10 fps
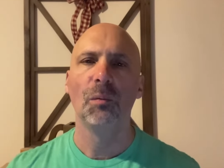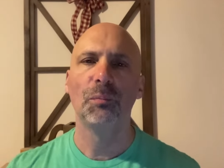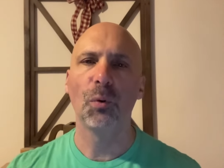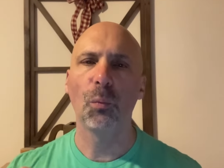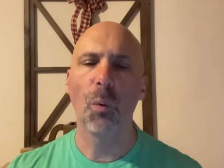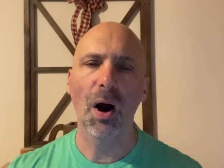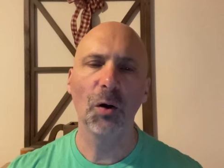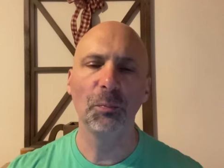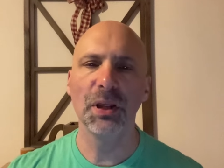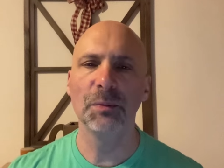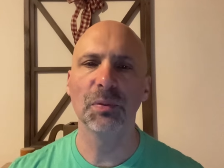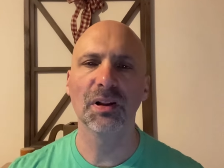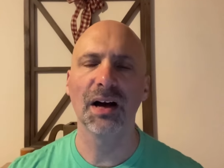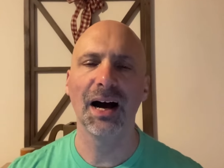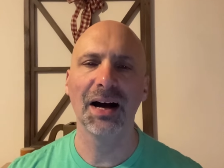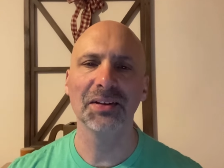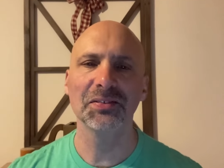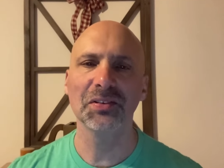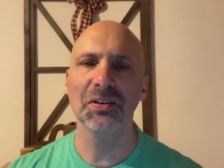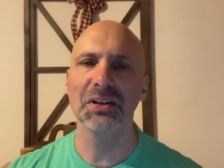but why are people
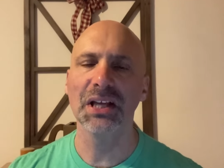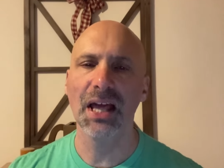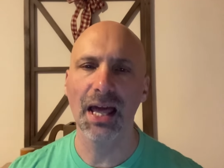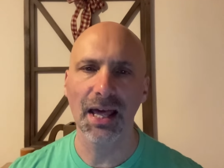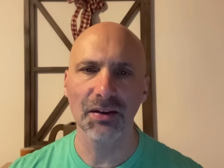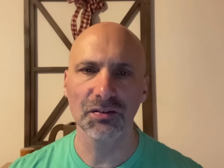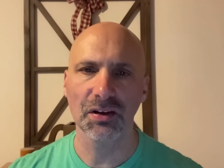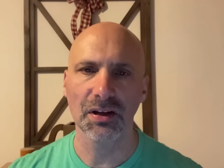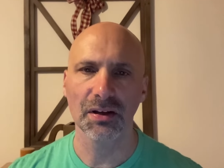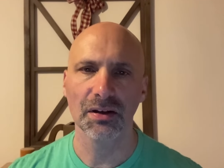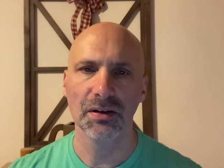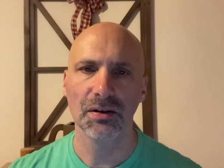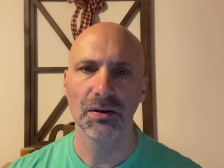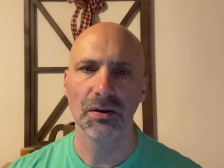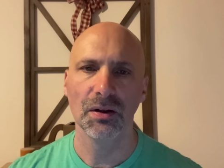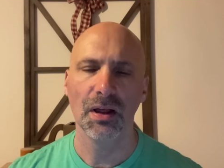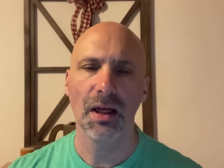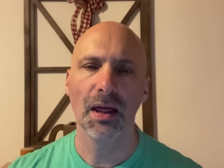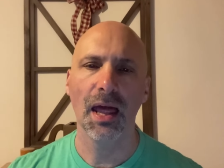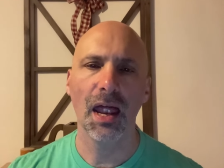constantly asking
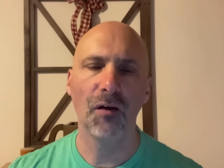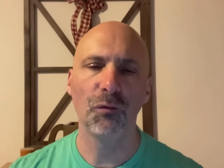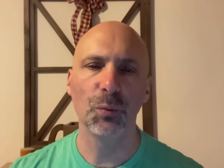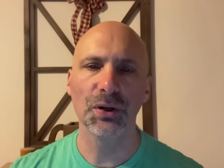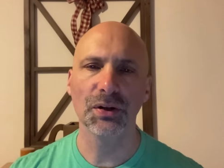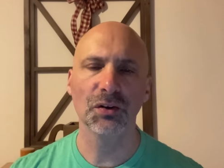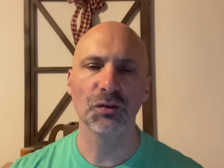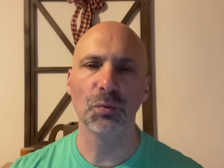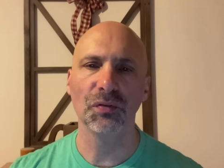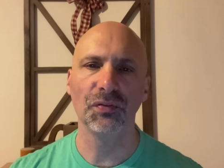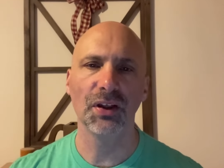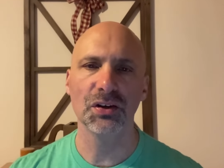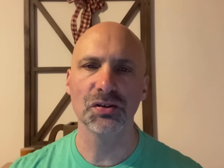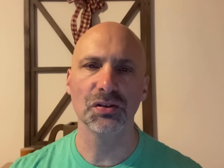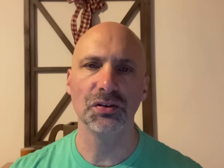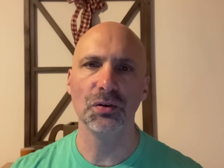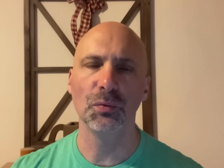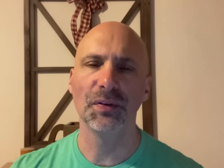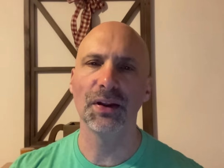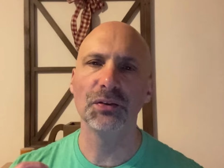everyone else what they should do
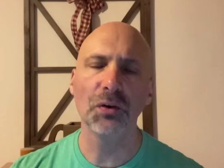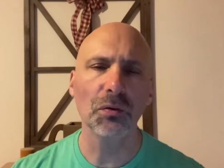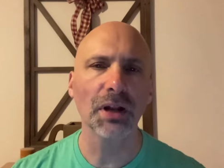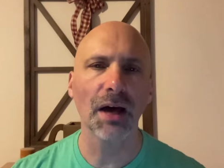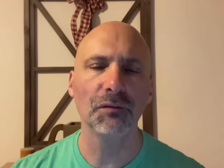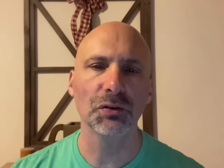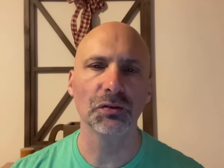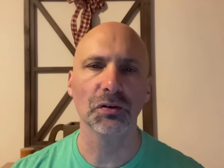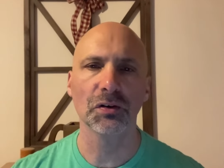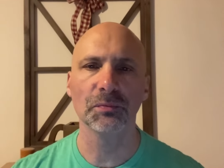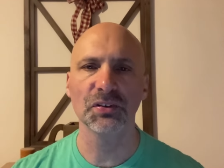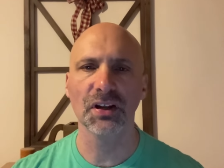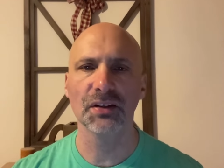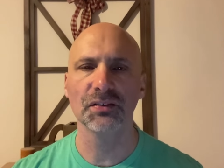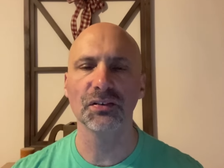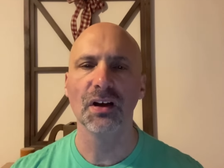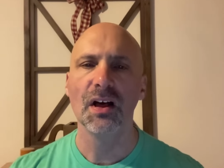when they don't have your circumstances?